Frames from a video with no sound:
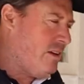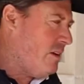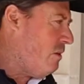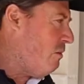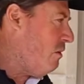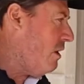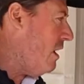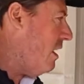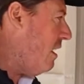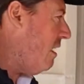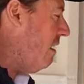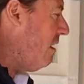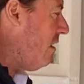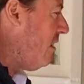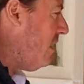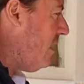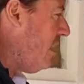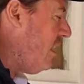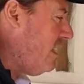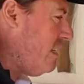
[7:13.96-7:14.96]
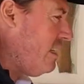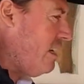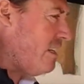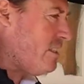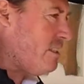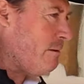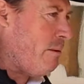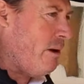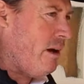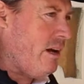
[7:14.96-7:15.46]
Well, I
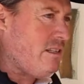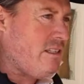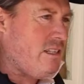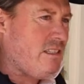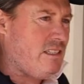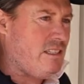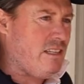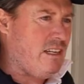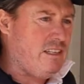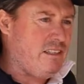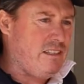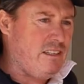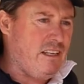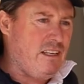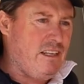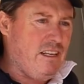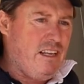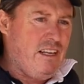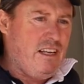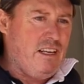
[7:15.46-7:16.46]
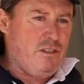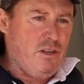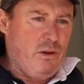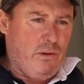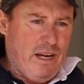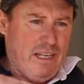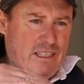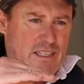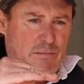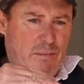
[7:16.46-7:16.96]
suppose there's
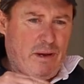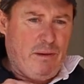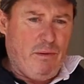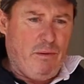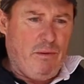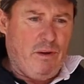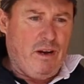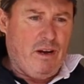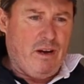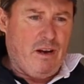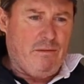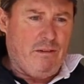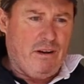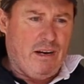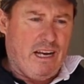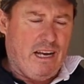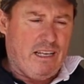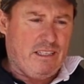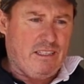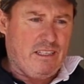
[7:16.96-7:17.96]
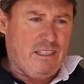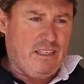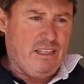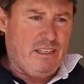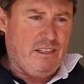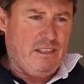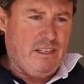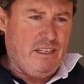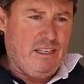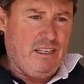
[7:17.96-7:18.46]
always that people often ask
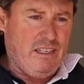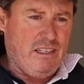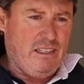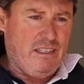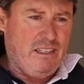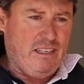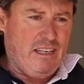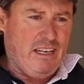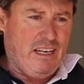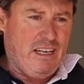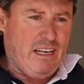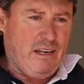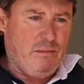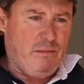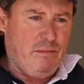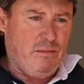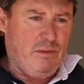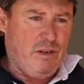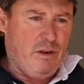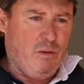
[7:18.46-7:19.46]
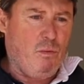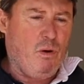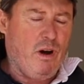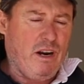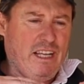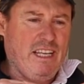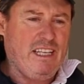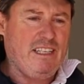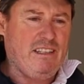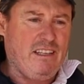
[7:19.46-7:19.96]

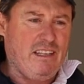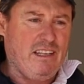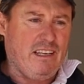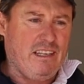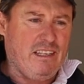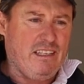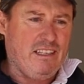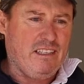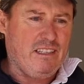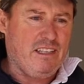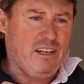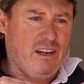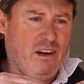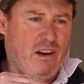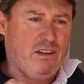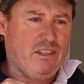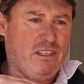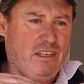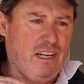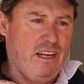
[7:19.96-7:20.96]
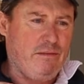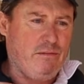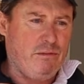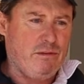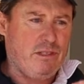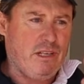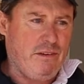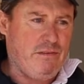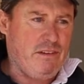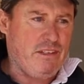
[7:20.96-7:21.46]
what is the gloss level.
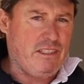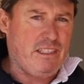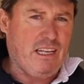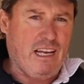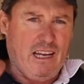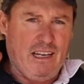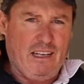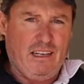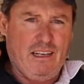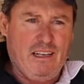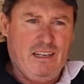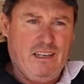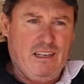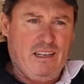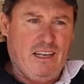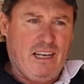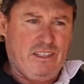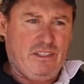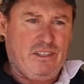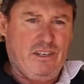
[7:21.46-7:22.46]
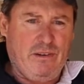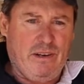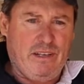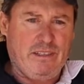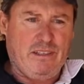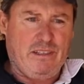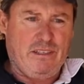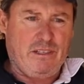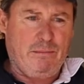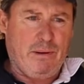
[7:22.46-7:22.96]
So if you start at two ends
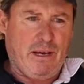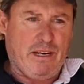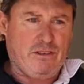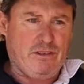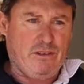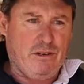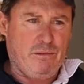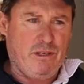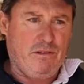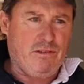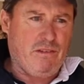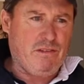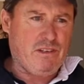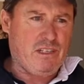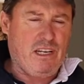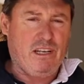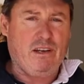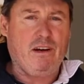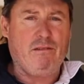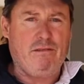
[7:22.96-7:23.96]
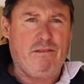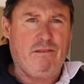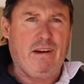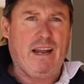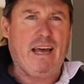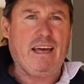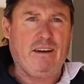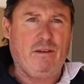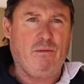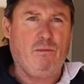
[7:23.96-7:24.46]
of the spectrum, you've obviously got
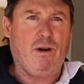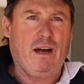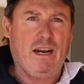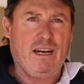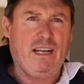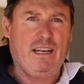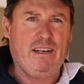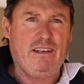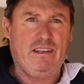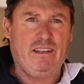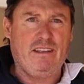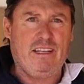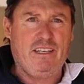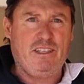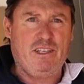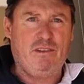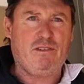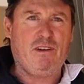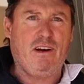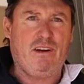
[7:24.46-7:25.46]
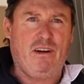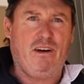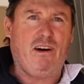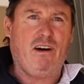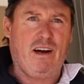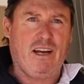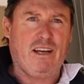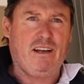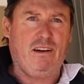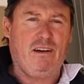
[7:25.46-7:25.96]
flat at one end, and then you've got
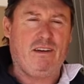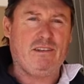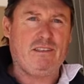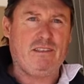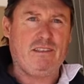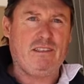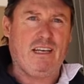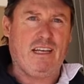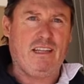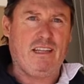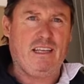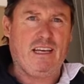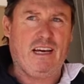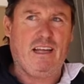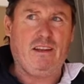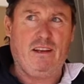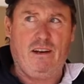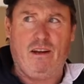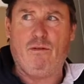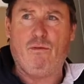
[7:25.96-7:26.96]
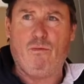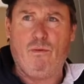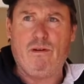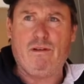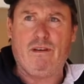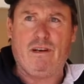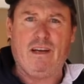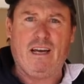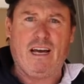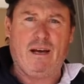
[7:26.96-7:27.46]
high gloss at the other, like
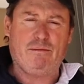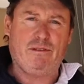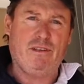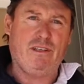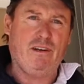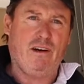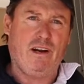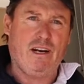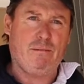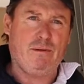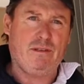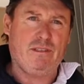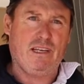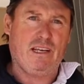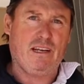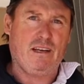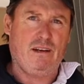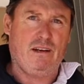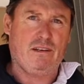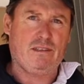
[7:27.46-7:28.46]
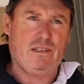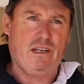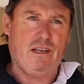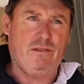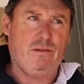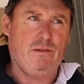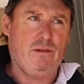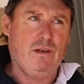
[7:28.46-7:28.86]
up to 90% gloss level.